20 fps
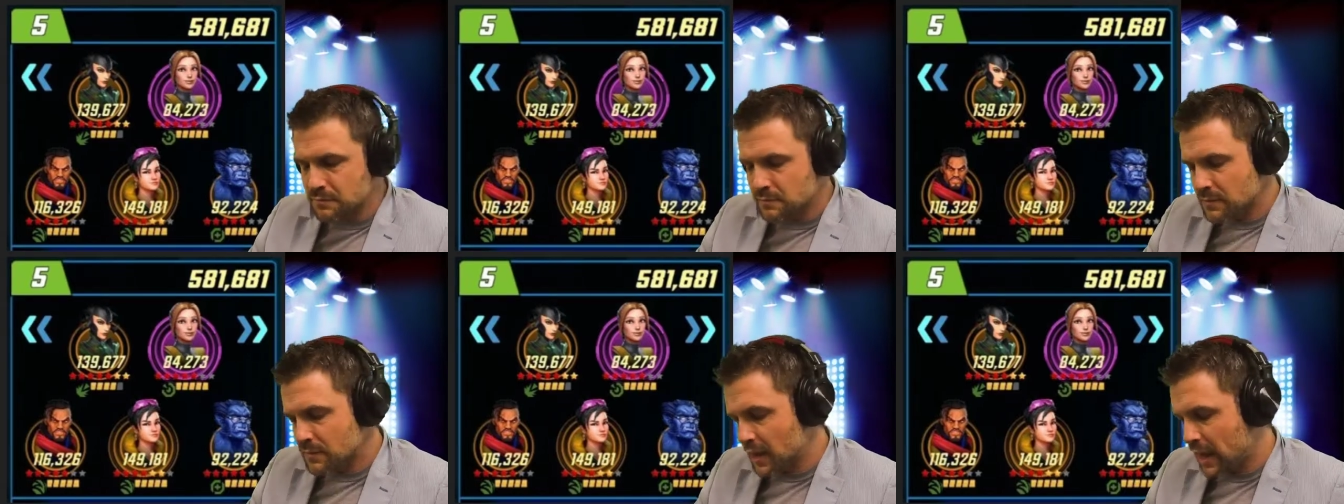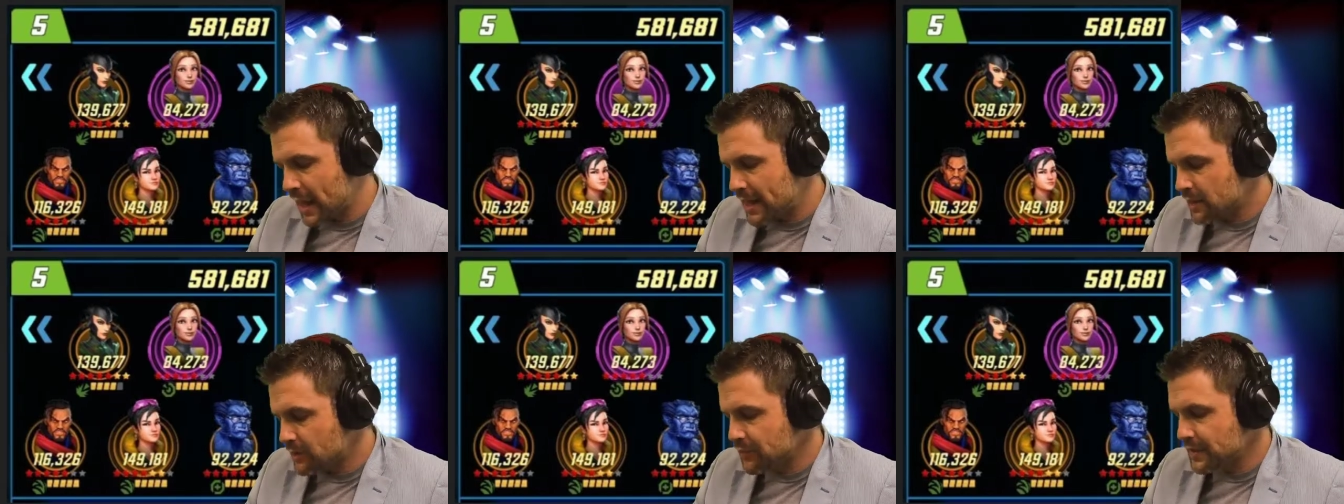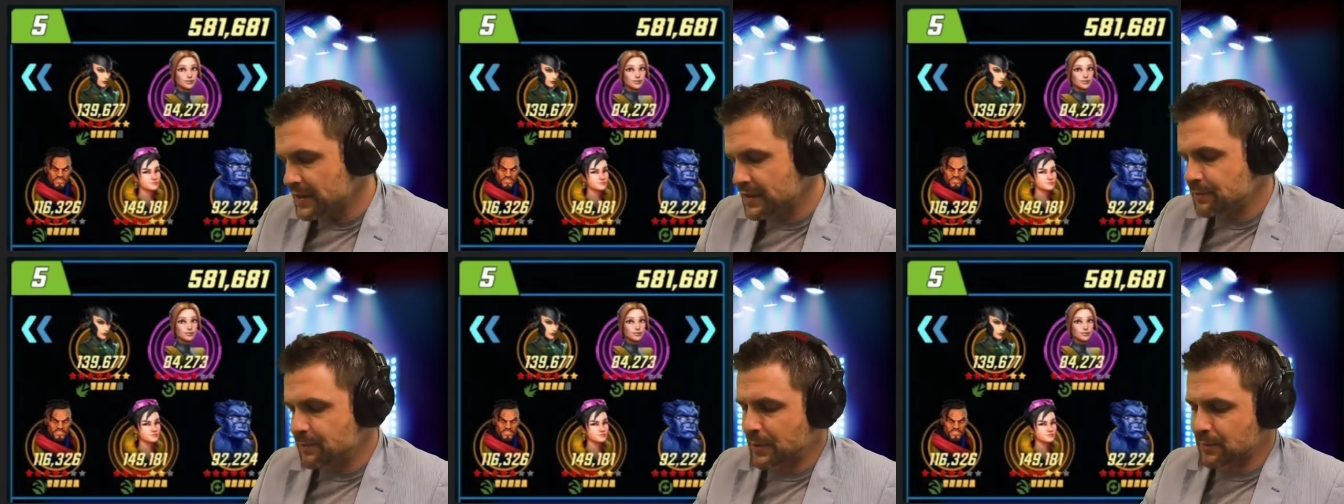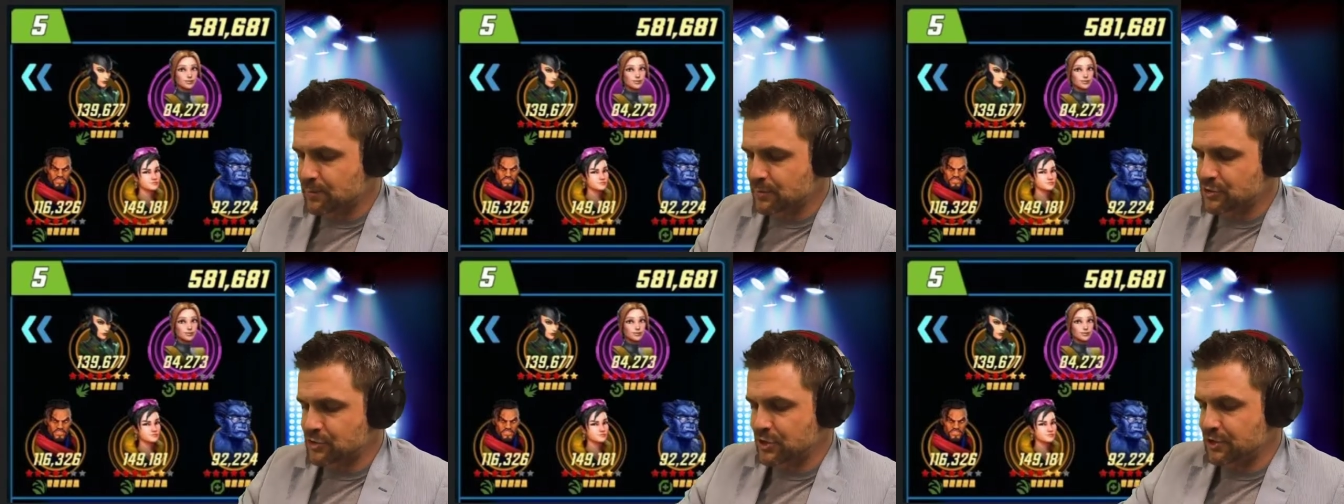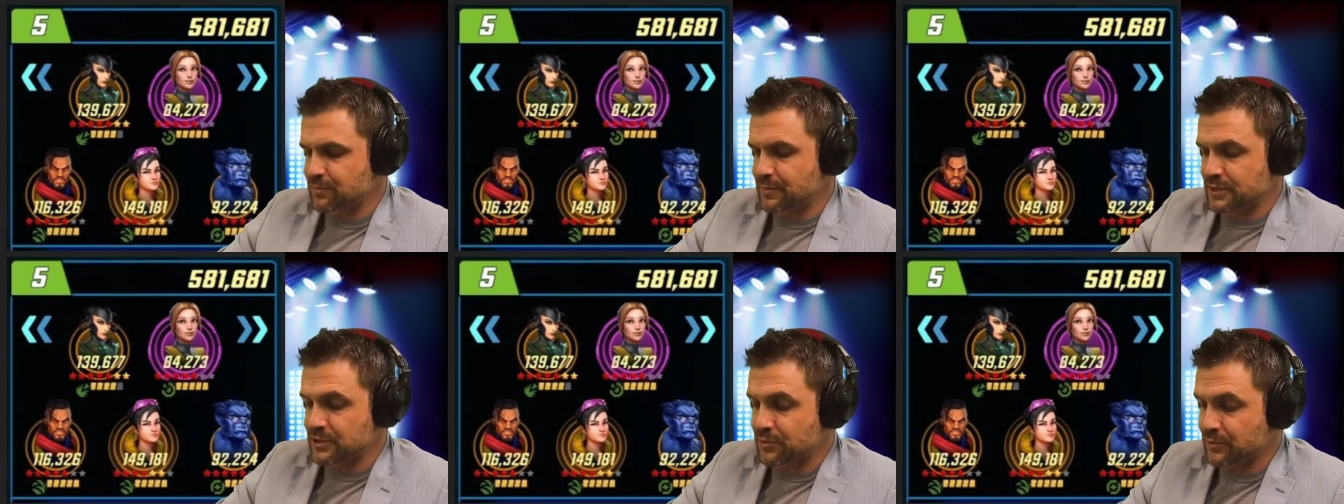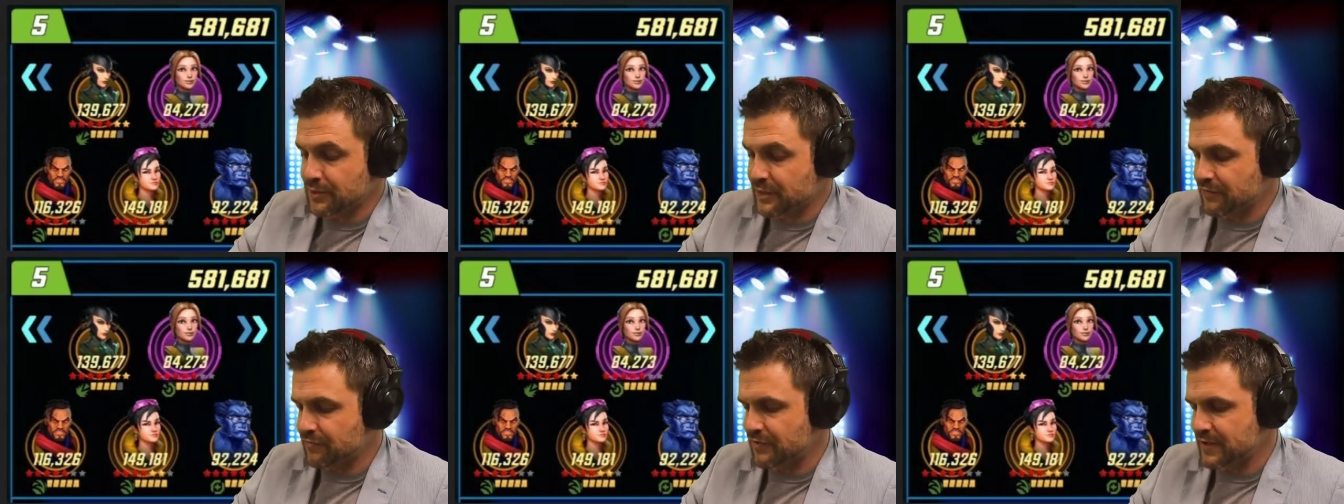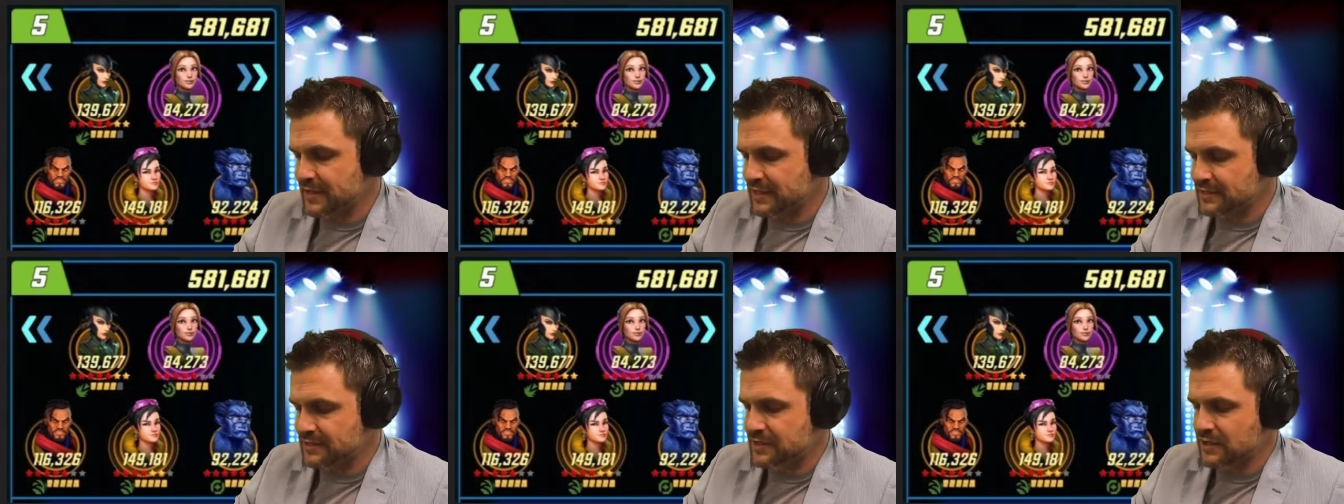I don't think people should be doing the
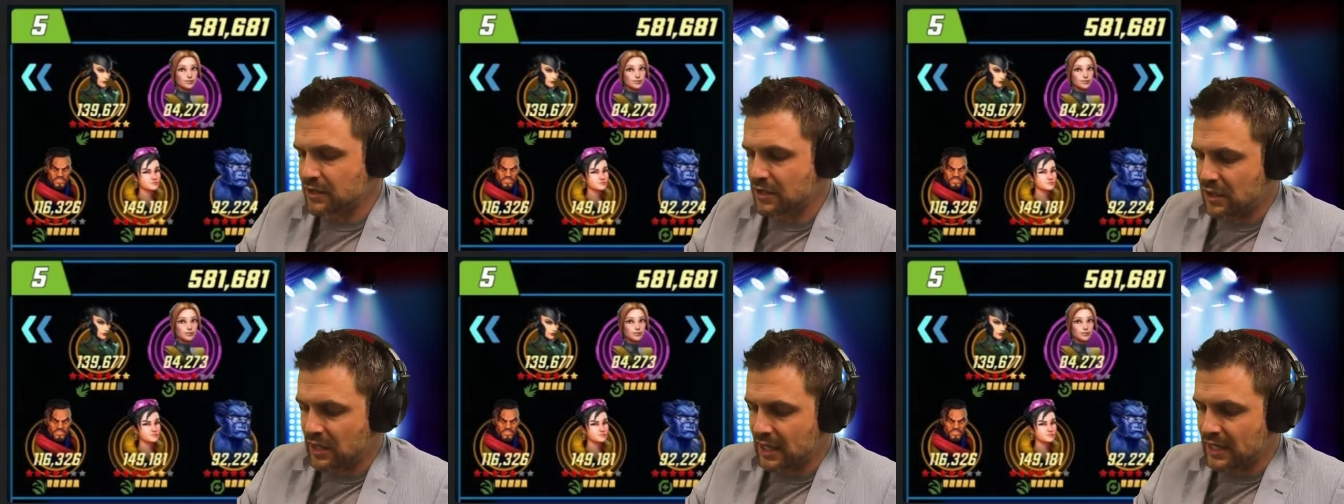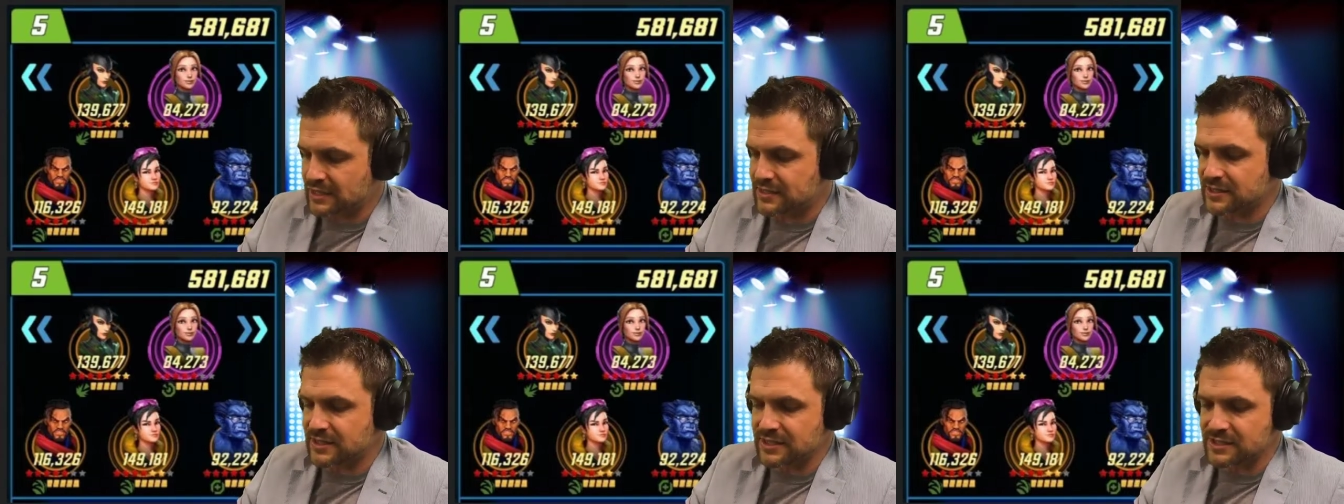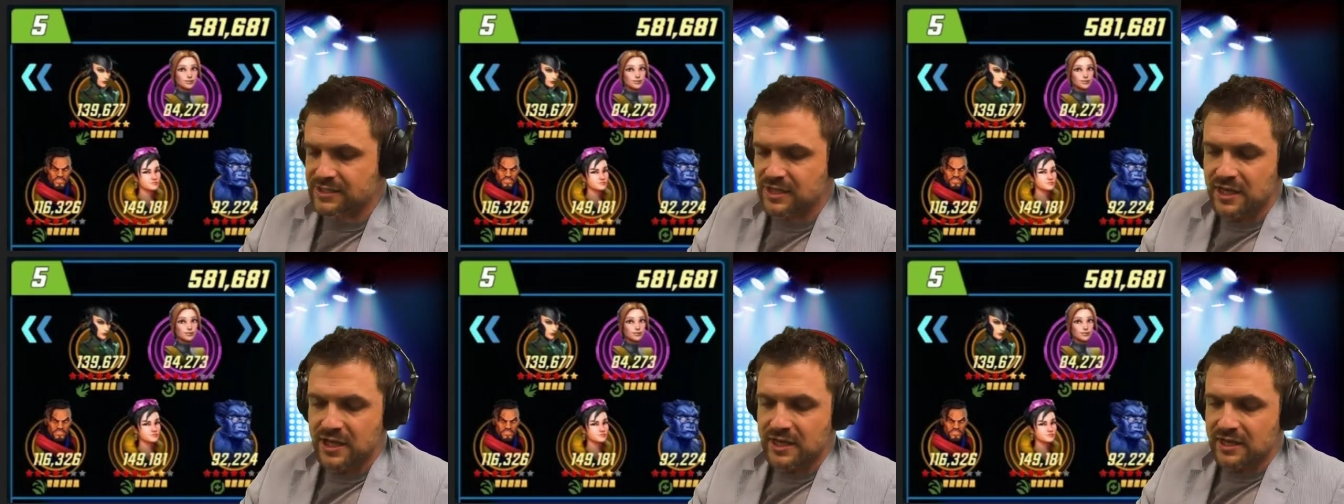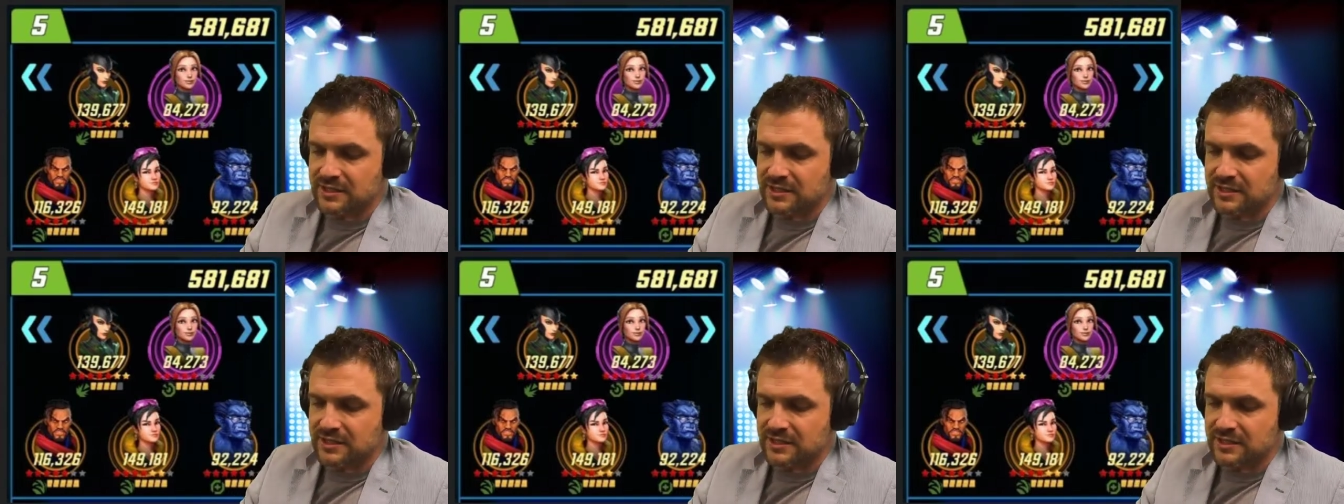Phoenix Colossus